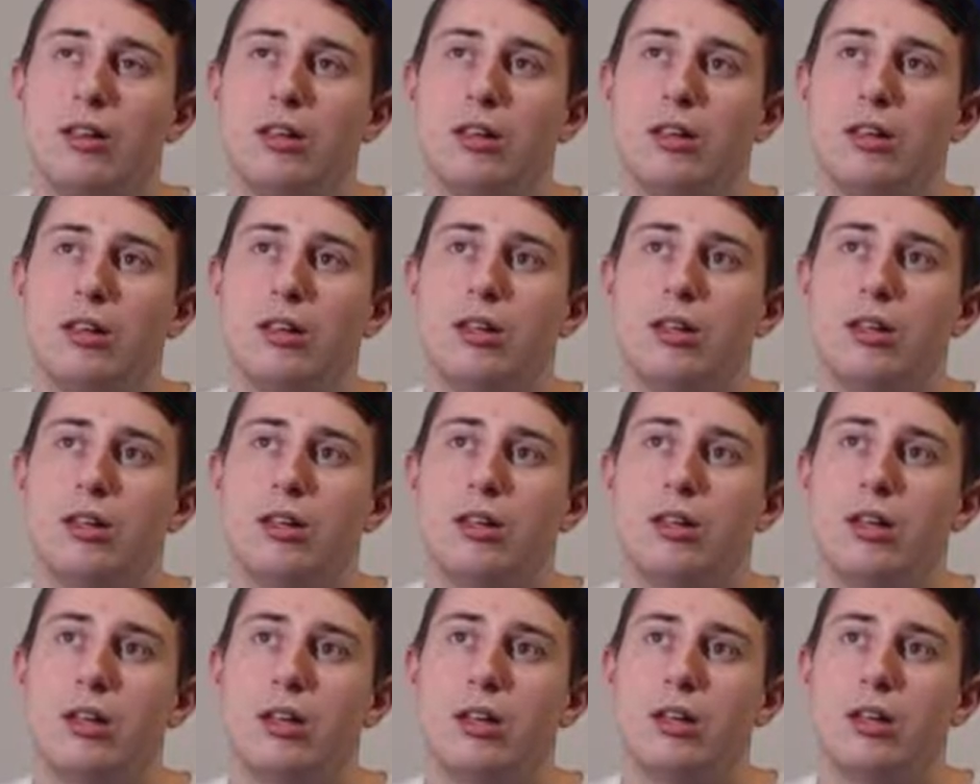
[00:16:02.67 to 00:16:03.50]

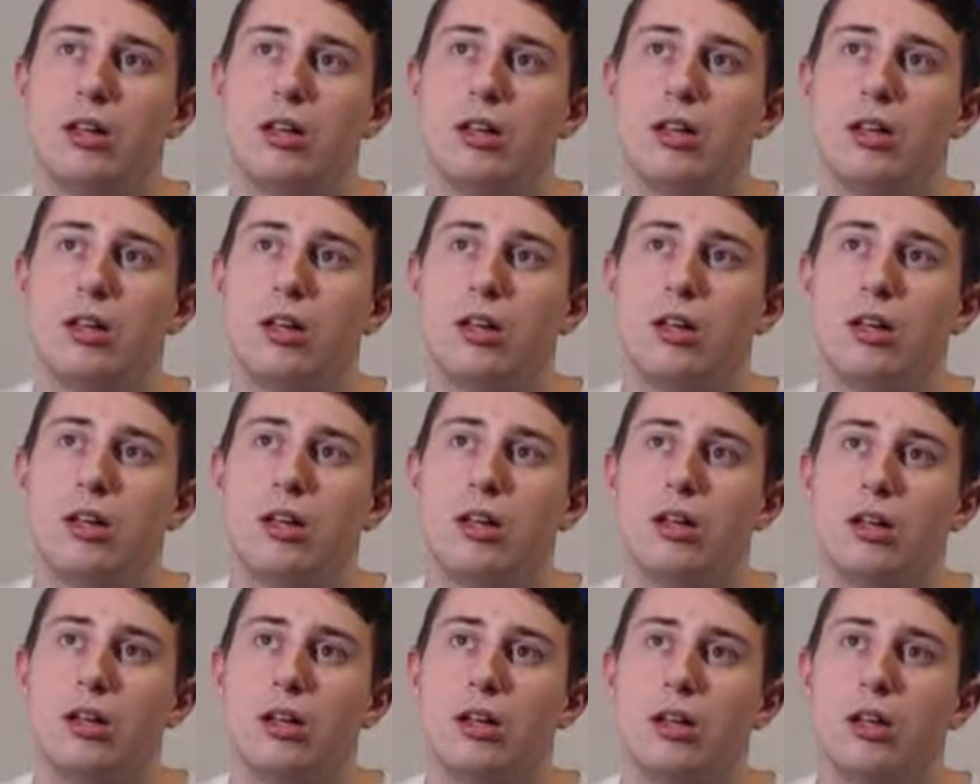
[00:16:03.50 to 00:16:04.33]

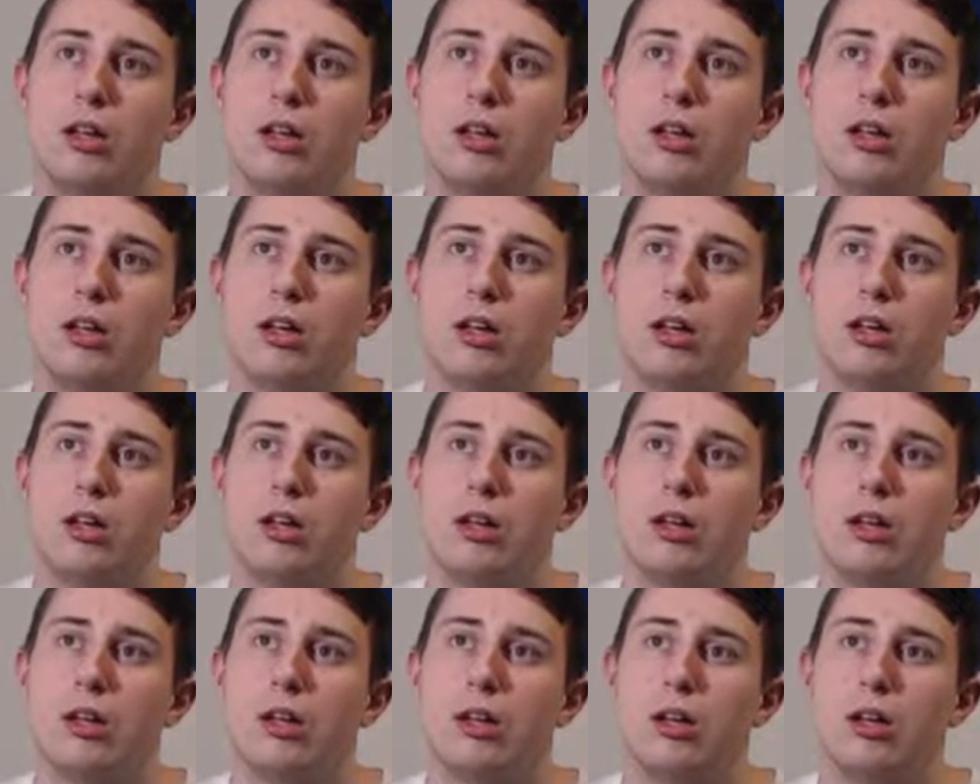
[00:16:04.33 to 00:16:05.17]

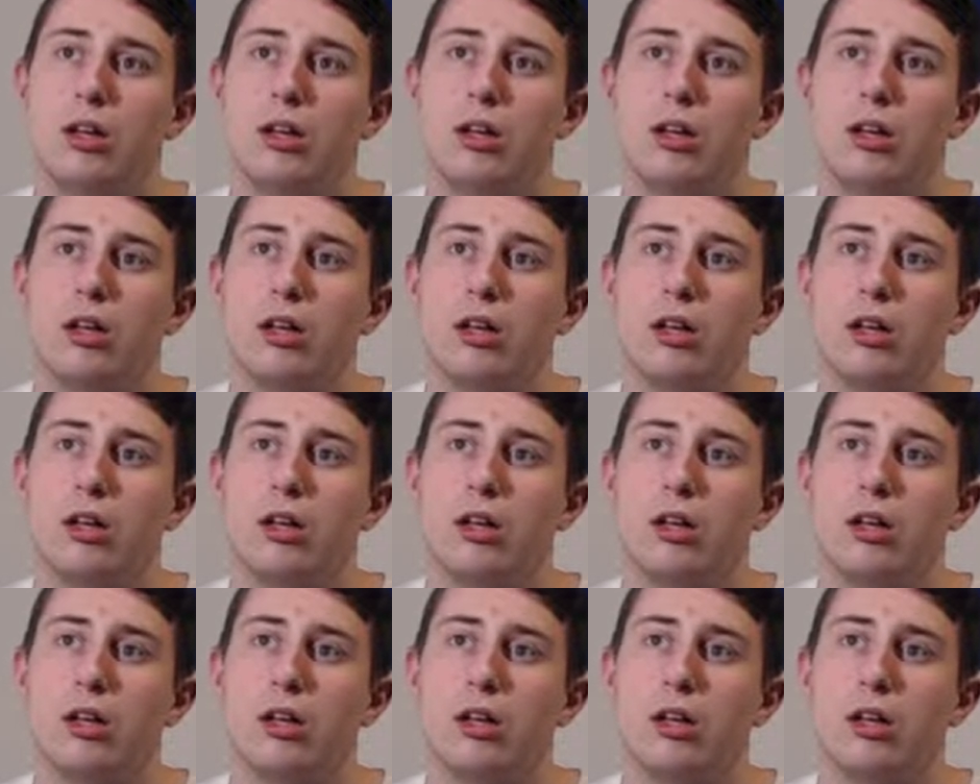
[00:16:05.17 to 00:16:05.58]
Nobody speaks.